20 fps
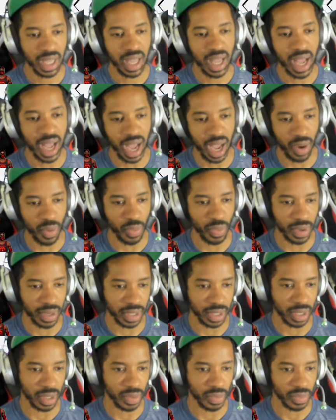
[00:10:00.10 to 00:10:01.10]
I want to
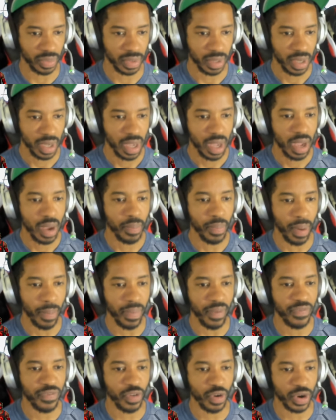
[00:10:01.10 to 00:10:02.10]
know. But
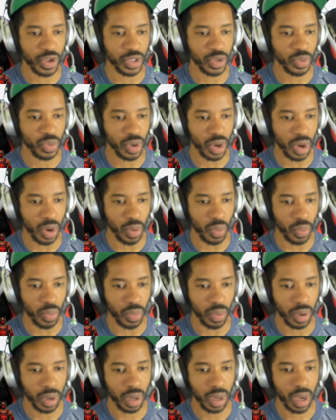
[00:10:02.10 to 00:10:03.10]
before you go,
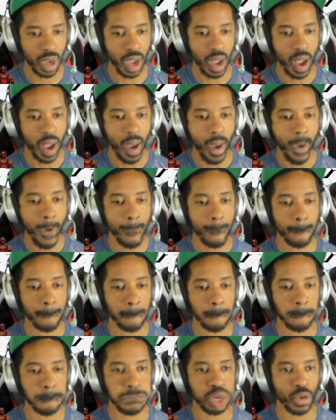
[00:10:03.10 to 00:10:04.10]

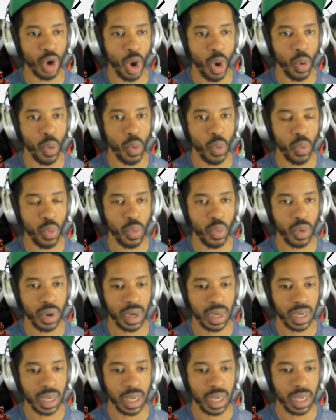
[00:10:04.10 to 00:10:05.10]
bro
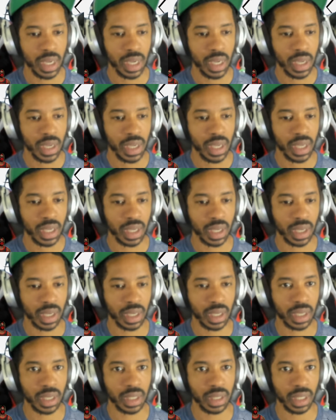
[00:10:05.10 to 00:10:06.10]

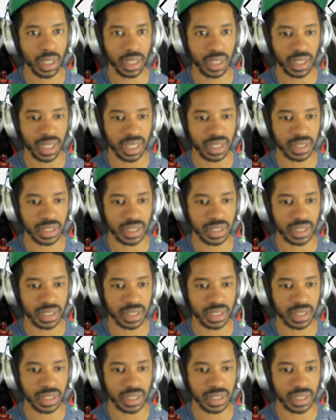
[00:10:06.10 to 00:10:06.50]
click that